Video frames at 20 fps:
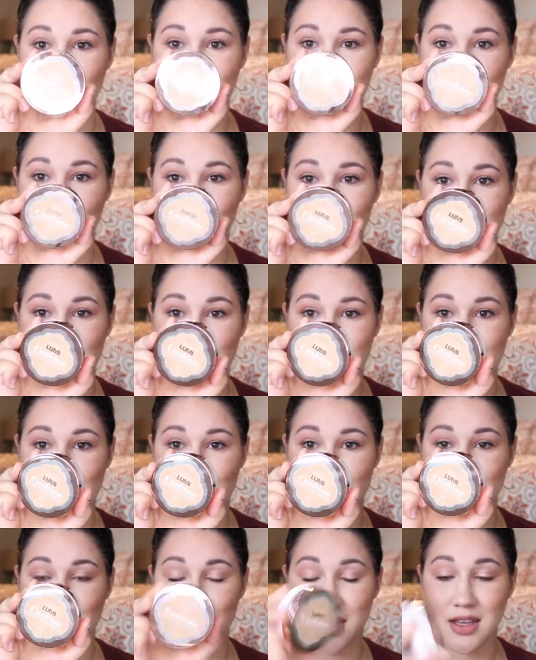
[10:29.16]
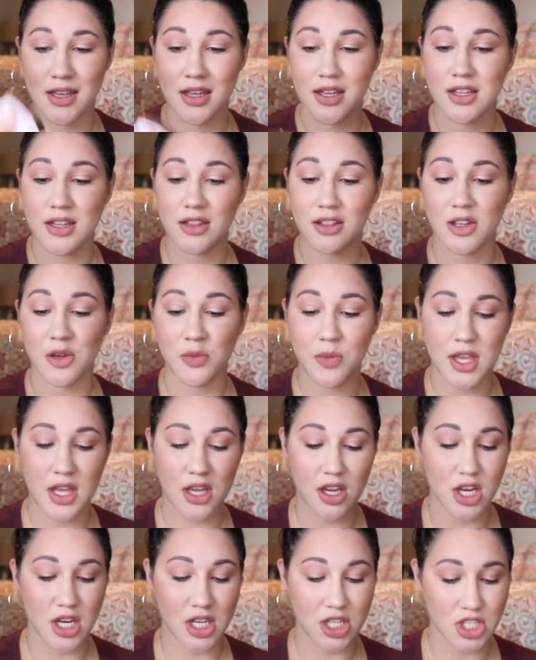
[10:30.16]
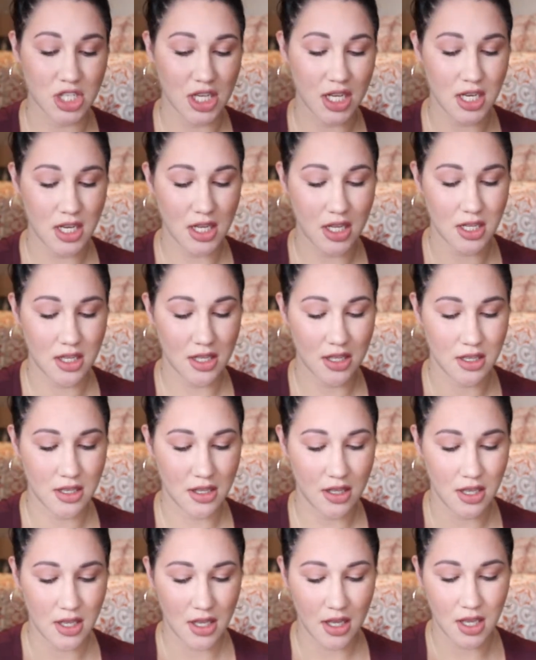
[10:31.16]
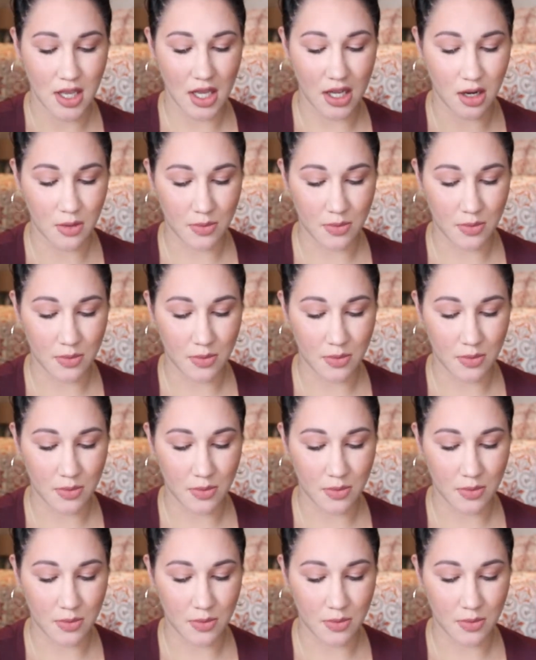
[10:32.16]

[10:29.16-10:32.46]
and got the Lumi cushion, and